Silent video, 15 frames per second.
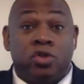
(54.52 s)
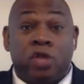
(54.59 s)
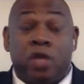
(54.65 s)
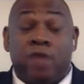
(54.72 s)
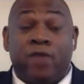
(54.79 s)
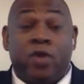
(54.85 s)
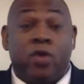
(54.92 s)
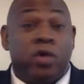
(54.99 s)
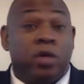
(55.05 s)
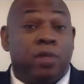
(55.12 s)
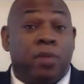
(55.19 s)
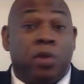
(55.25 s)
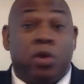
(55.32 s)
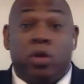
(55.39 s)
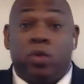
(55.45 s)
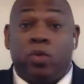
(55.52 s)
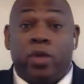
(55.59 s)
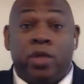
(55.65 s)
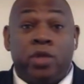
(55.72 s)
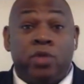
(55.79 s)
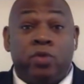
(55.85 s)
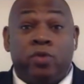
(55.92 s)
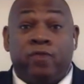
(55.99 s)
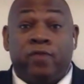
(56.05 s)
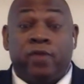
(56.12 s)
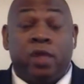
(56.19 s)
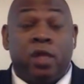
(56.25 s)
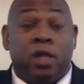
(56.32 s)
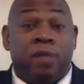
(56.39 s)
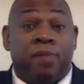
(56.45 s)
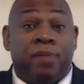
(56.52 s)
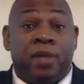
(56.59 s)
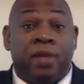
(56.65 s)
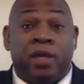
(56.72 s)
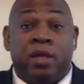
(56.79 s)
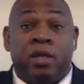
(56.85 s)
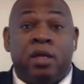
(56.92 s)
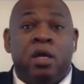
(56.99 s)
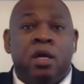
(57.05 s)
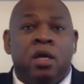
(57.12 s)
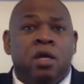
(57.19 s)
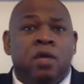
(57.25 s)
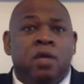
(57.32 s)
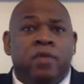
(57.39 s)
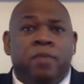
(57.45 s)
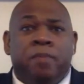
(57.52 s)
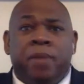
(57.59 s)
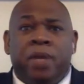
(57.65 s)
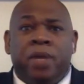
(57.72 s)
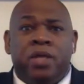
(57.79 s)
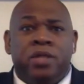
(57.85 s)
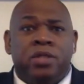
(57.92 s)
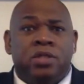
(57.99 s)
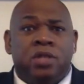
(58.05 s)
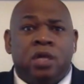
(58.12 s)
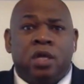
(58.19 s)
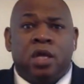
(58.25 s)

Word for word: They've already parted ways with Philip. And the buzz uh,